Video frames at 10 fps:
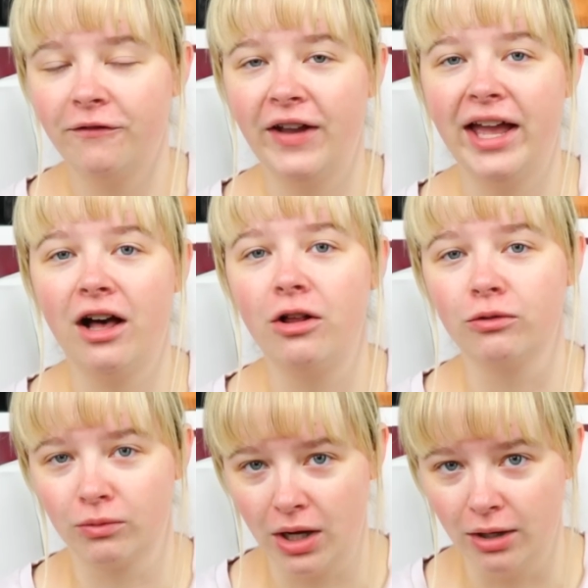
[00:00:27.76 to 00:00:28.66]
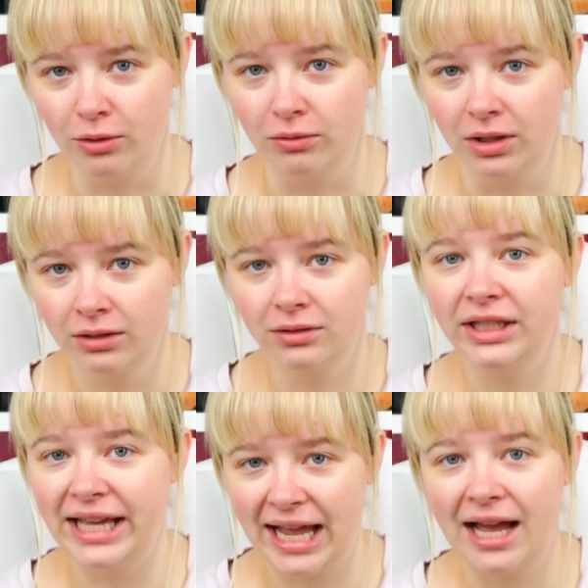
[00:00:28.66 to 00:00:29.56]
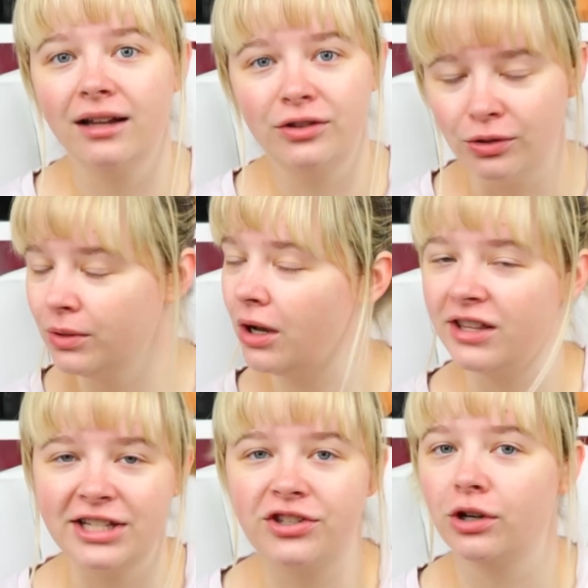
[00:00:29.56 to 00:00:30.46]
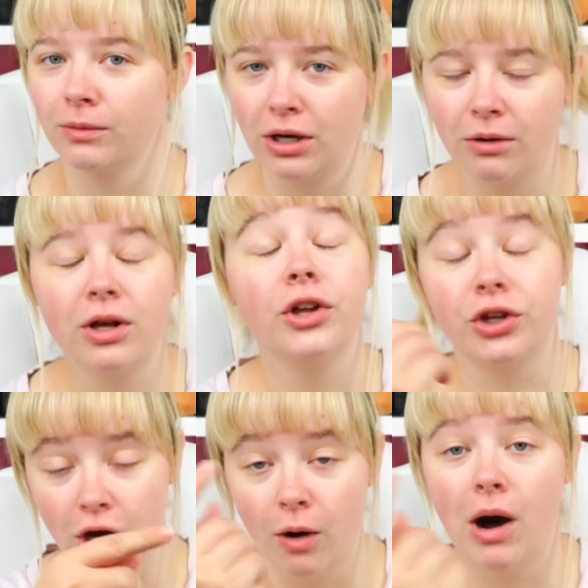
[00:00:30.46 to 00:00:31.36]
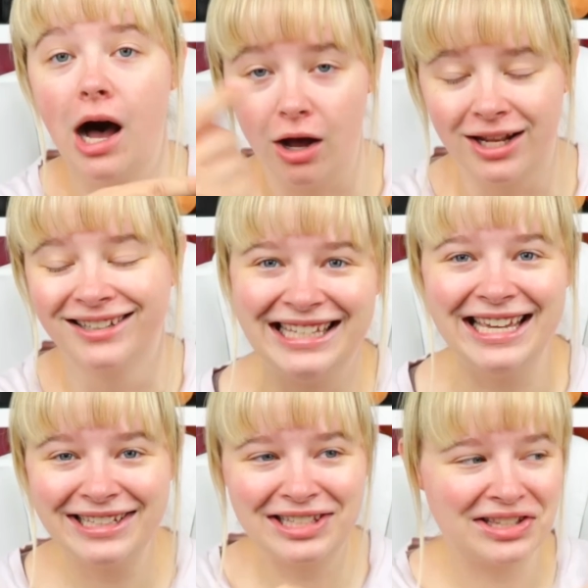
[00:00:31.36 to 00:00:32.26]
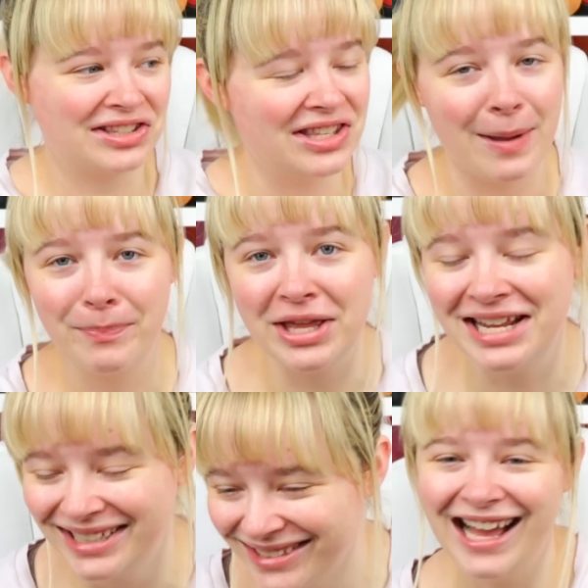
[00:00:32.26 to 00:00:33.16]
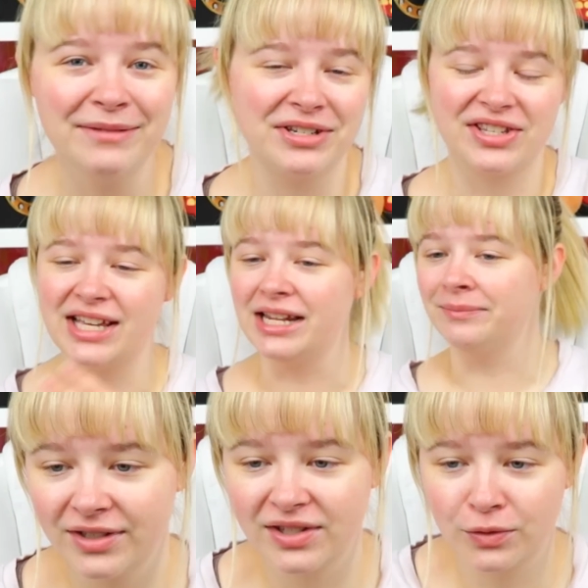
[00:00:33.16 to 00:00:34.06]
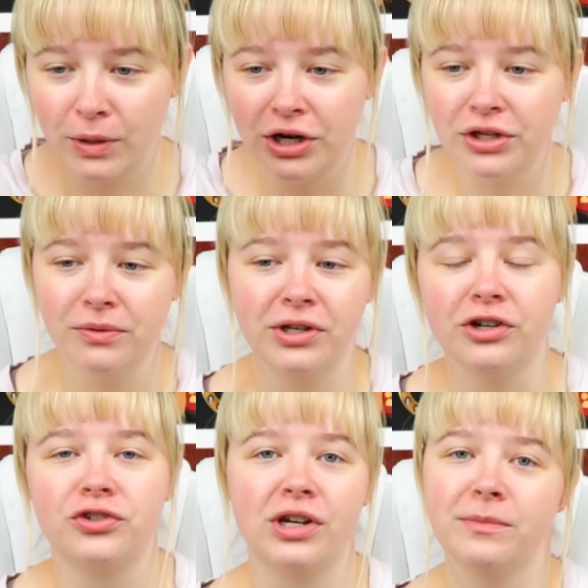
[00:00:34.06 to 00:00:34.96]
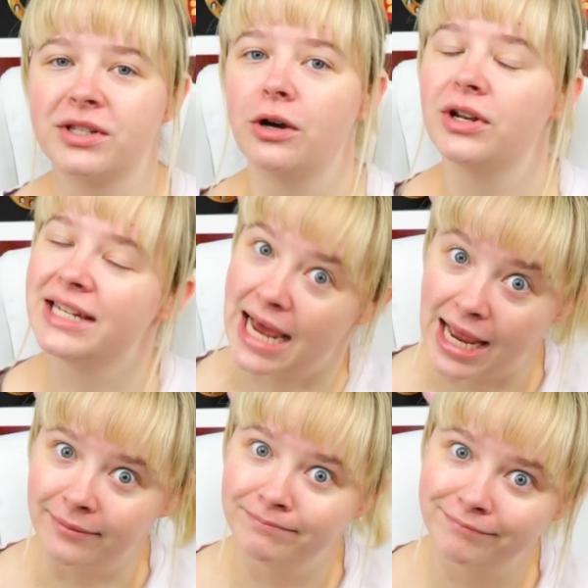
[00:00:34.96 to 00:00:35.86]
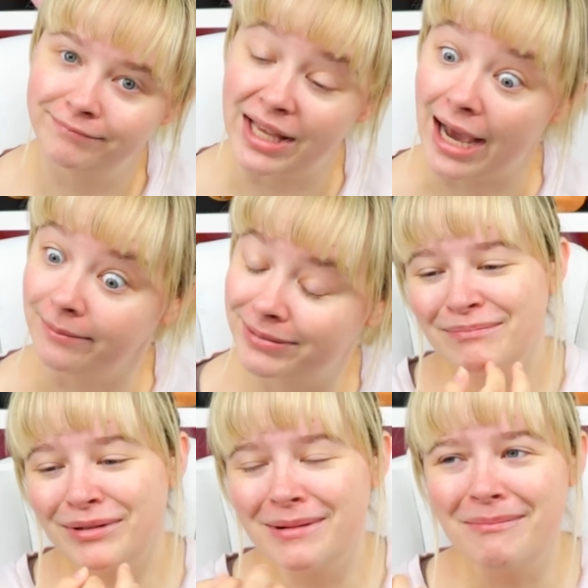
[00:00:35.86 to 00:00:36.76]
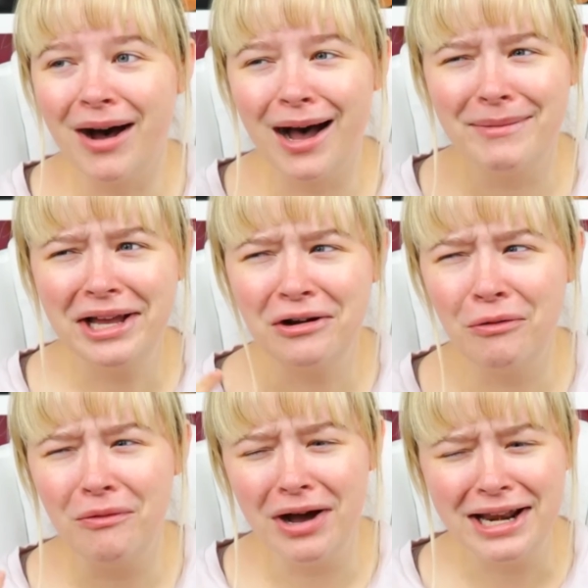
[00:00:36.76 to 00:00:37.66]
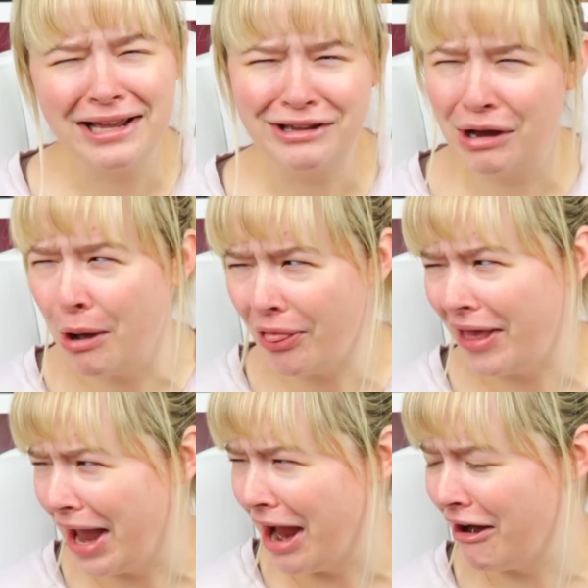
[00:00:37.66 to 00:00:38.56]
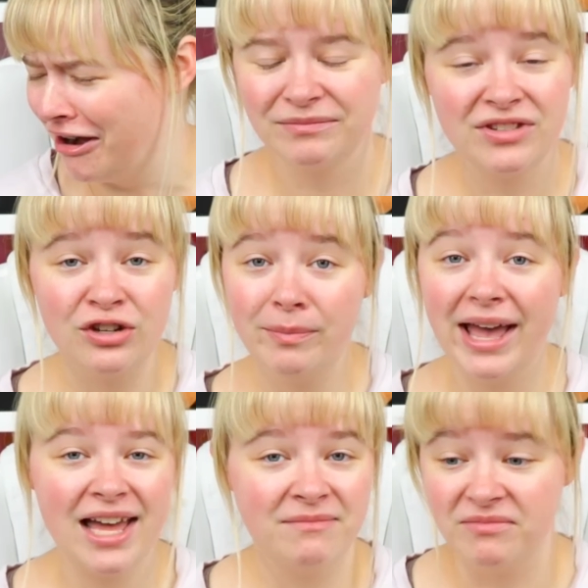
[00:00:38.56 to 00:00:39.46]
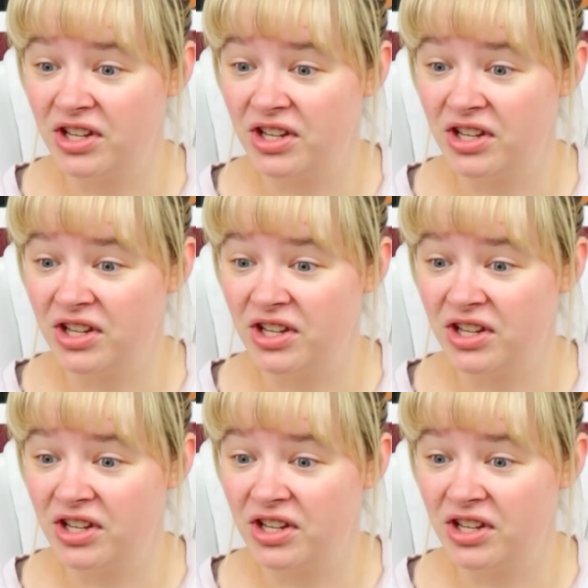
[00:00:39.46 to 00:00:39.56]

Fail road. Yeah, you know that's your road. Go on. Get to stepping. I'm just kidding. This is where you and your dreams go to die. Yeah. But mom, I don't want to go there. Too bad.